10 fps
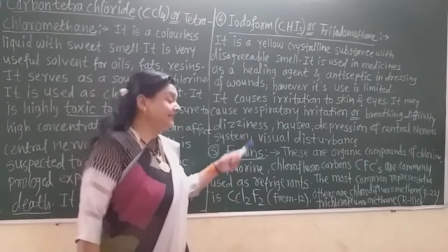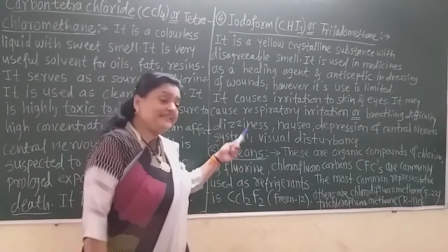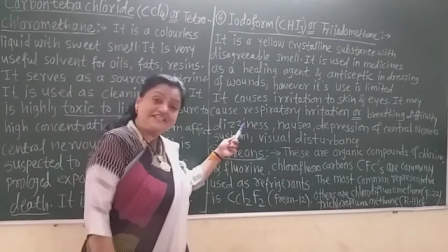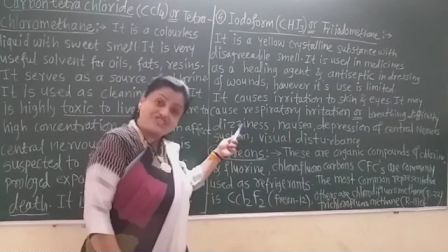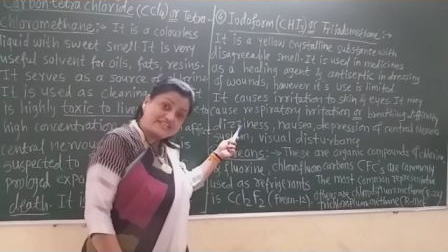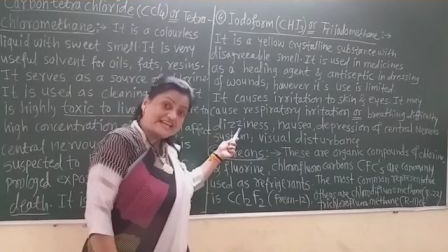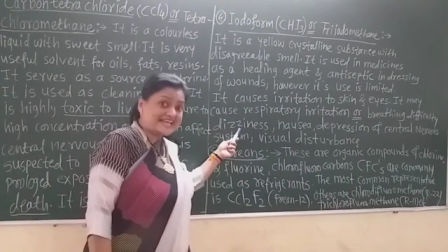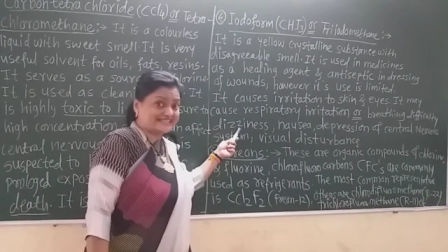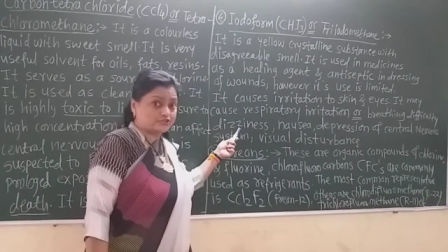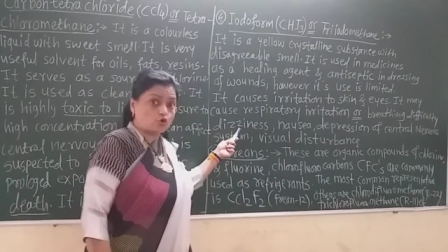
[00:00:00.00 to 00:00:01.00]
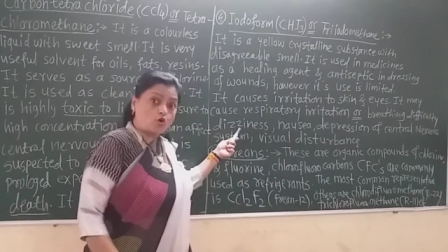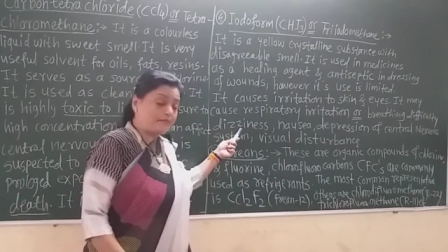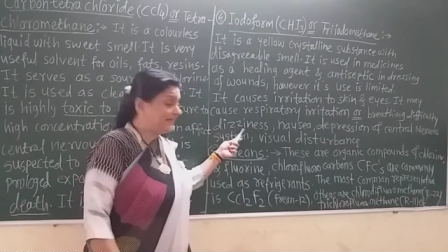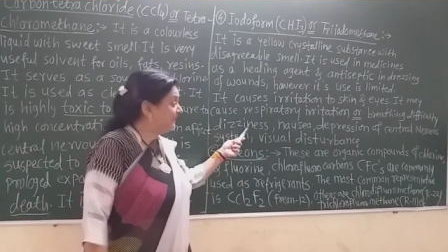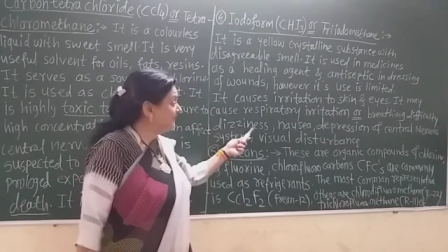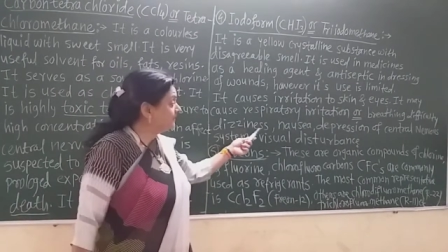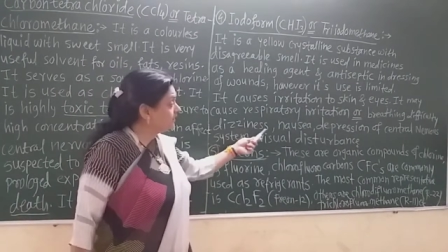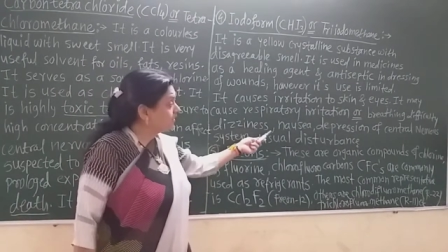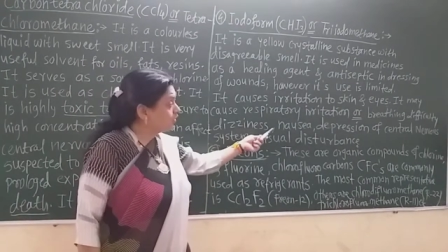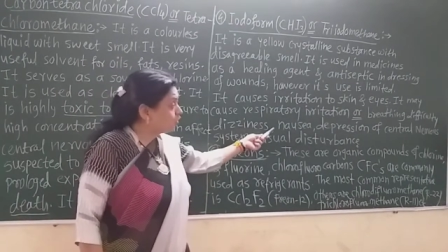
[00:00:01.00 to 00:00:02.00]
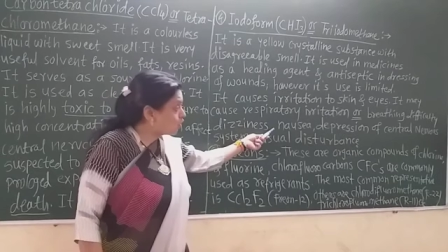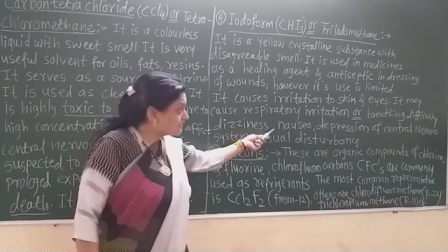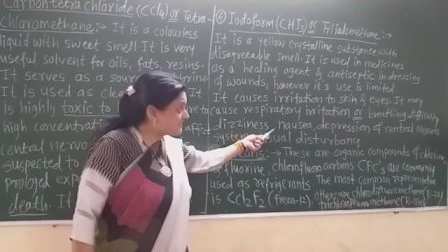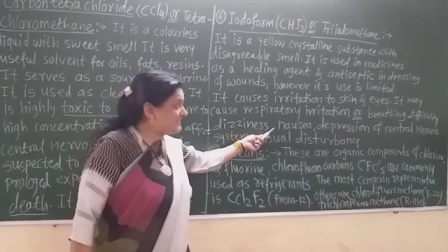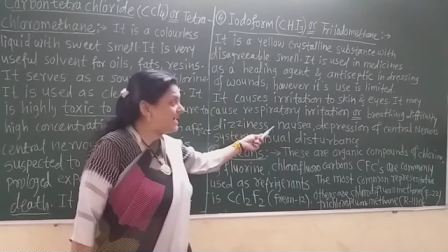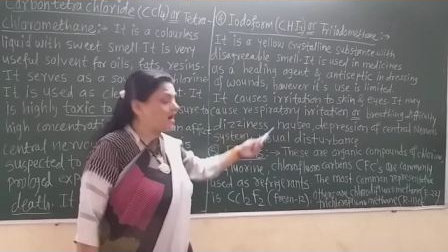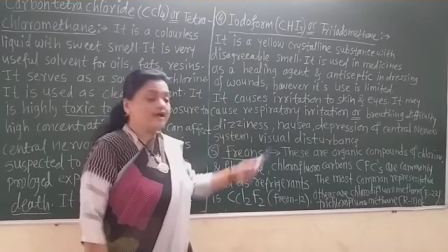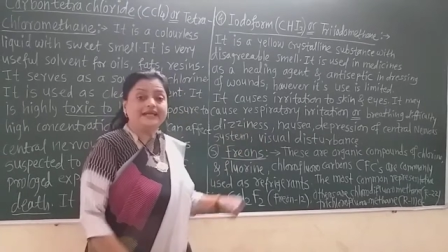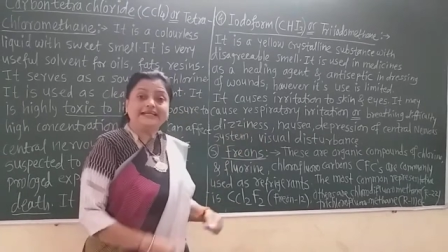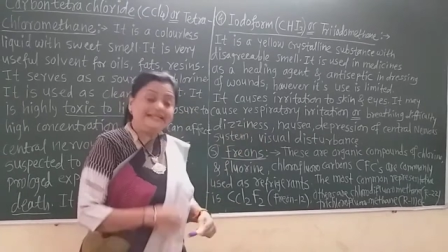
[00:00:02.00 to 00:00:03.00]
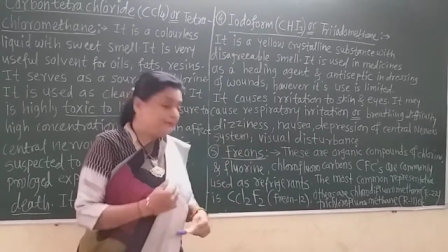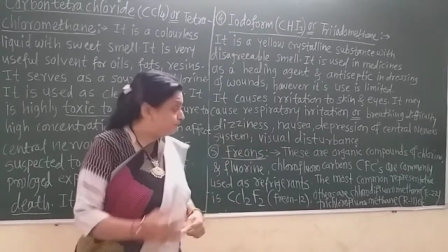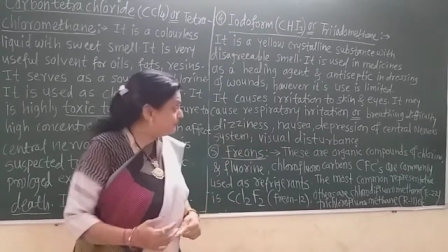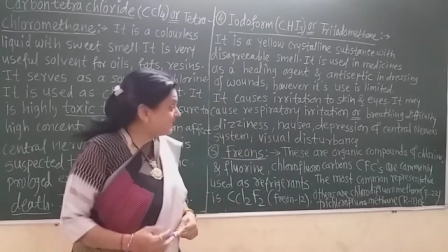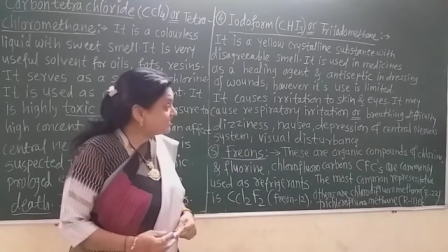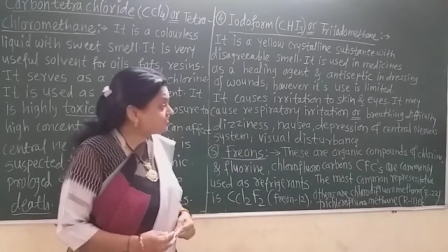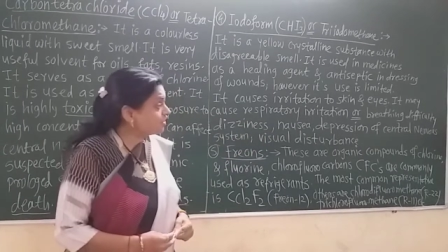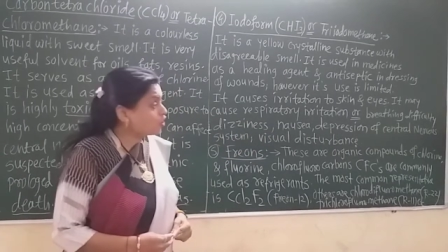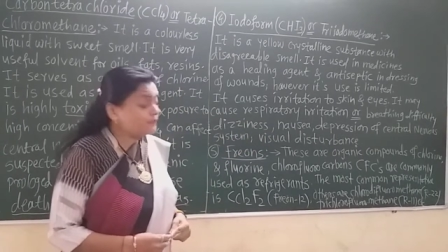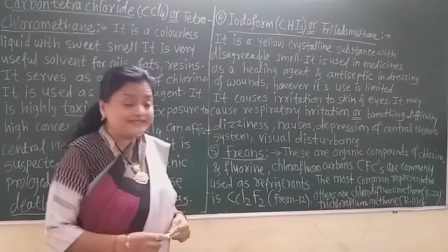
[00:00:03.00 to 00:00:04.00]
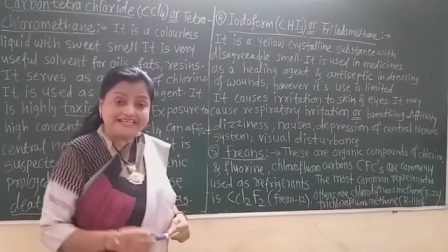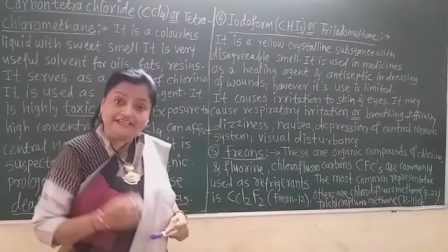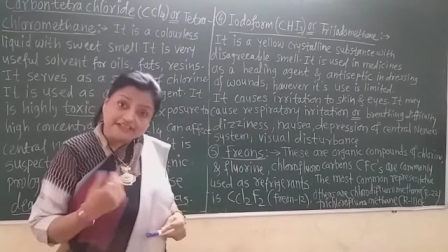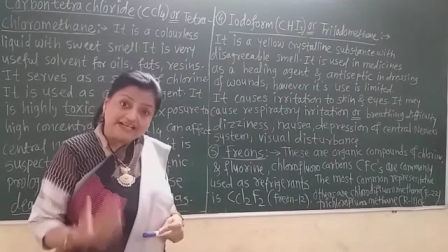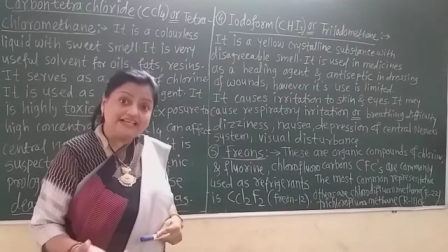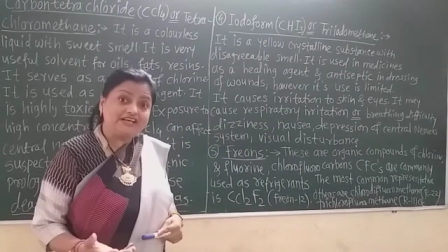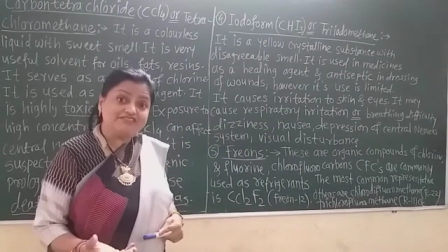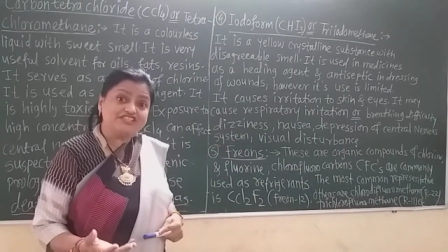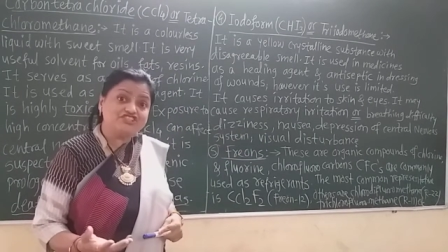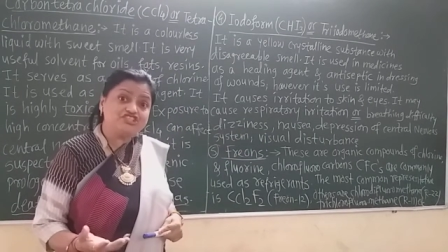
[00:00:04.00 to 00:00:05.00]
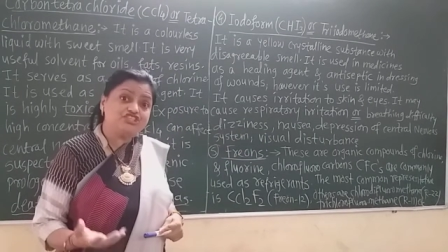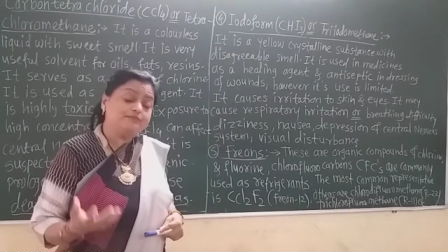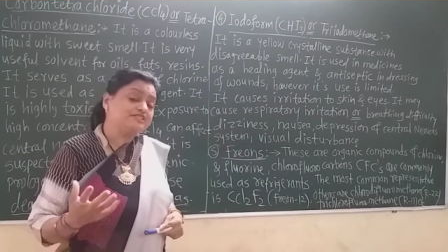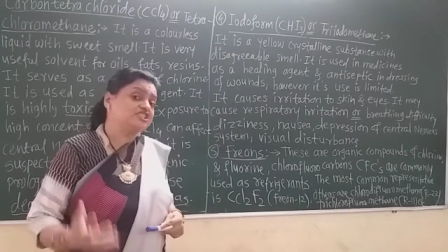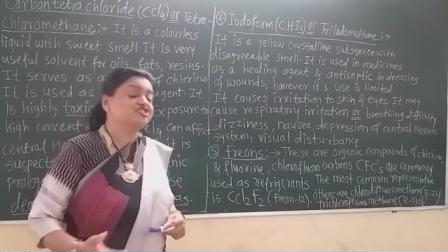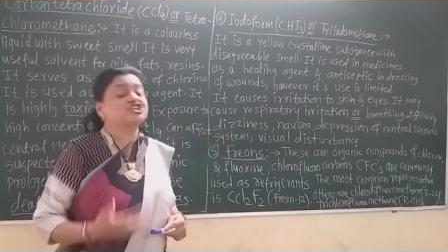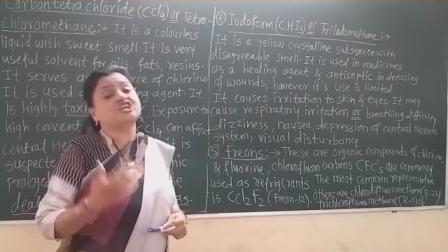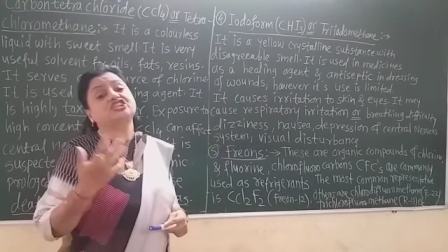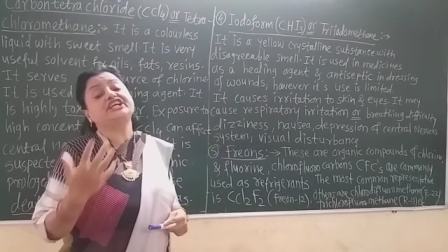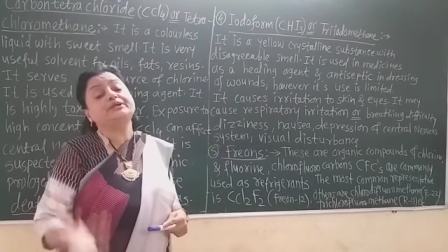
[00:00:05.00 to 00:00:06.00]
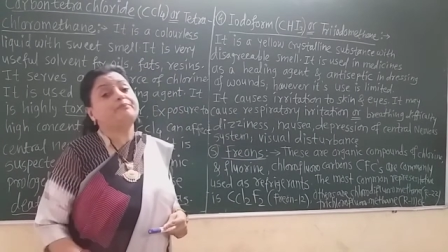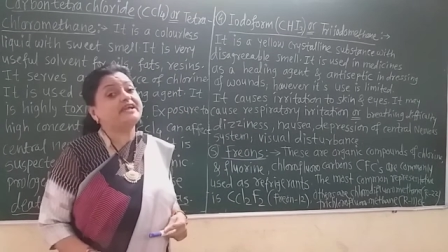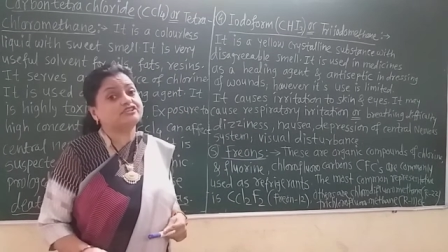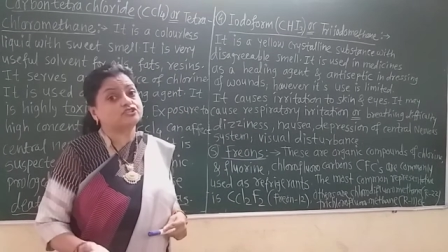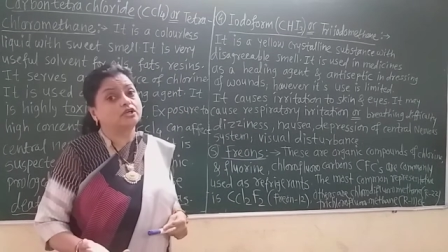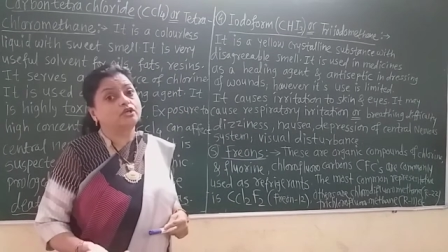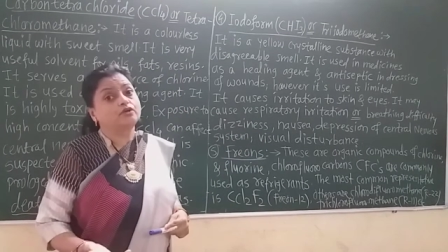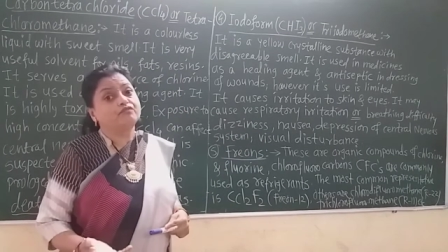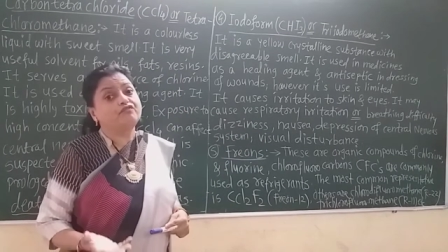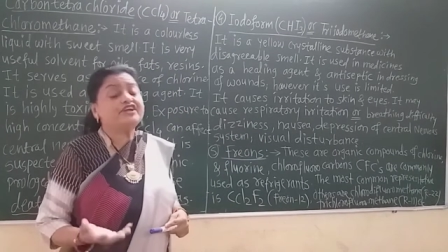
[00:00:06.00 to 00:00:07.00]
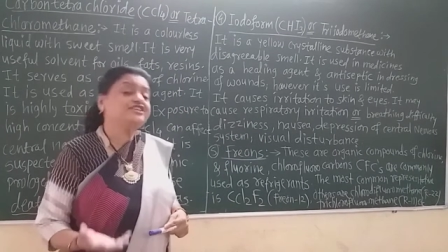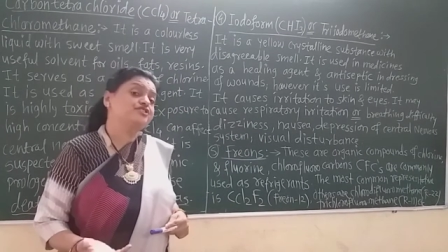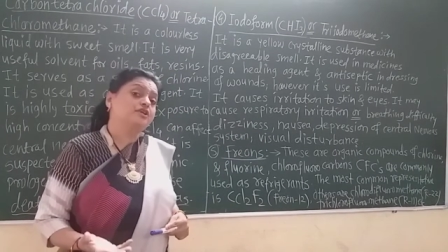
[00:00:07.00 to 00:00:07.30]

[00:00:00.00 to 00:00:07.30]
Dizziness, vomiting, nausea, depression of central nervous system, such are the effects which